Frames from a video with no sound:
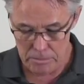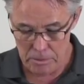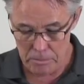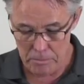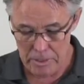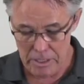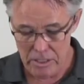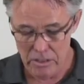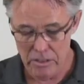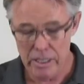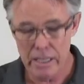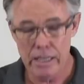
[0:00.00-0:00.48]
But
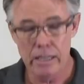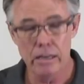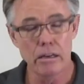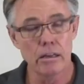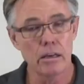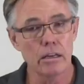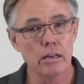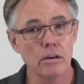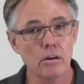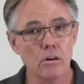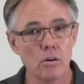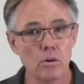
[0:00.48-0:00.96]
we do get a
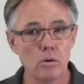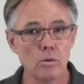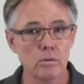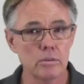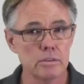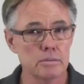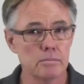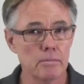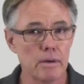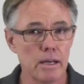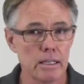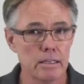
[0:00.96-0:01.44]
lot of
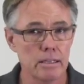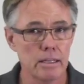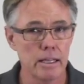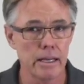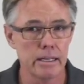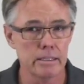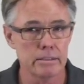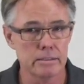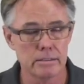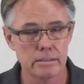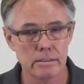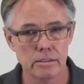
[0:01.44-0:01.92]
calls about
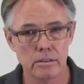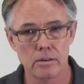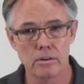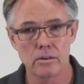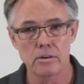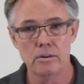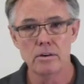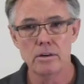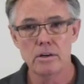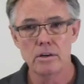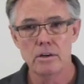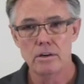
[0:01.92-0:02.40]
that,
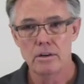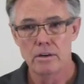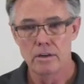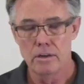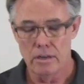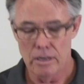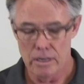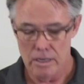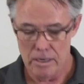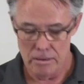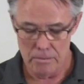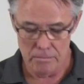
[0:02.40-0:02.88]
so
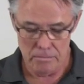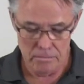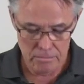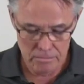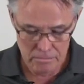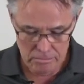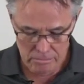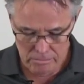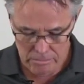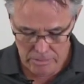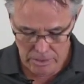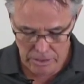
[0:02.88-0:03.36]

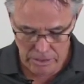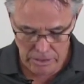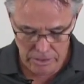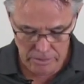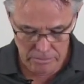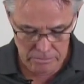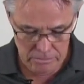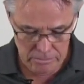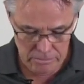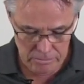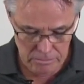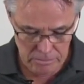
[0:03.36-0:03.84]
you
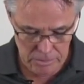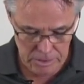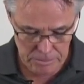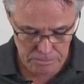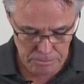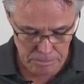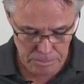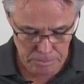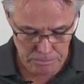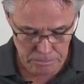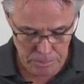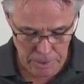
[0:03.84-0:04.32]
know, it's
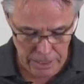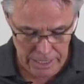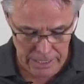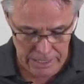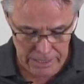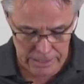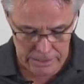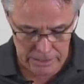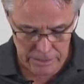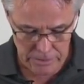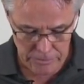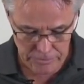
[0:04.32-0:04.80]
pretty
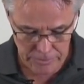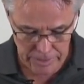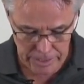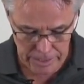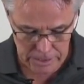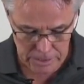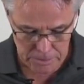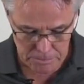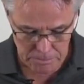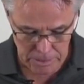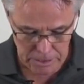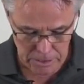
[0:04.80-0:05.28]
easy to
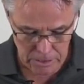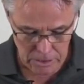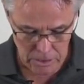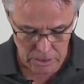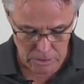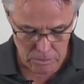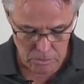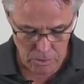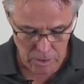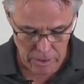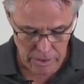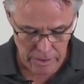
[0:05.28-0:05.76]
fix, but
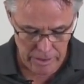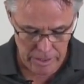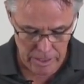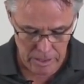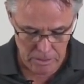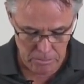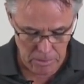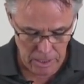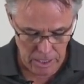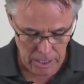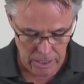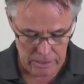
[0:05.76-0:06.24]
don't
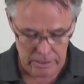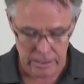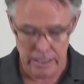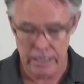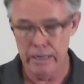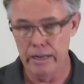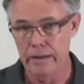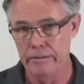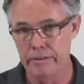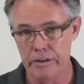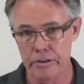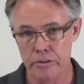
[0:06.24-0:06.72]
worry about
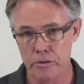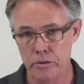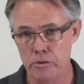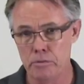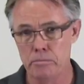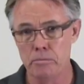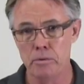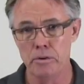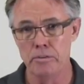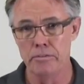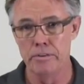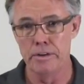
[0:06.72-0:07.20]
having to
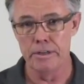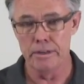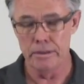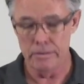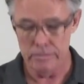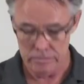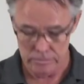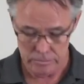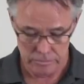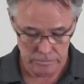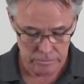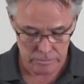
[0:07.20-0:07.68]
remove it.
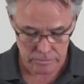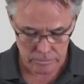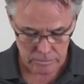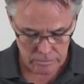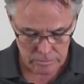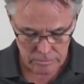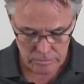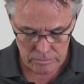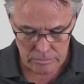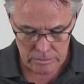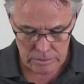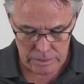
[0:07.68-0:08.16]

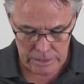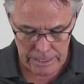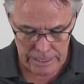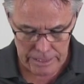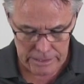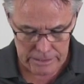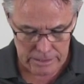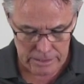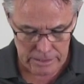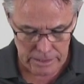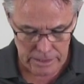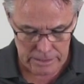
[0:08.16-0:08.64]

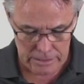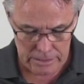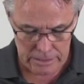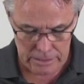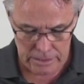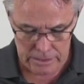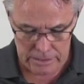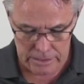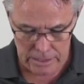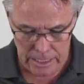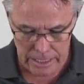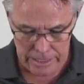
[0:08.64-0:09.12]
It's
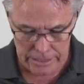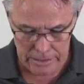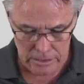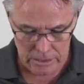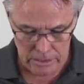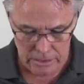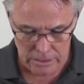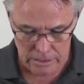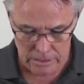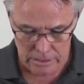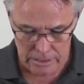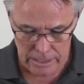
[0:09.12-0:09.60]
designed
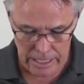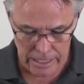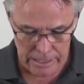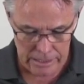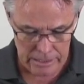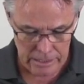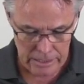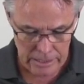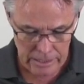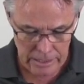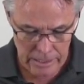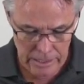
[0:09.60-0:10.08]
to do
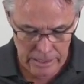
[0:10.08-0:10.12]
that.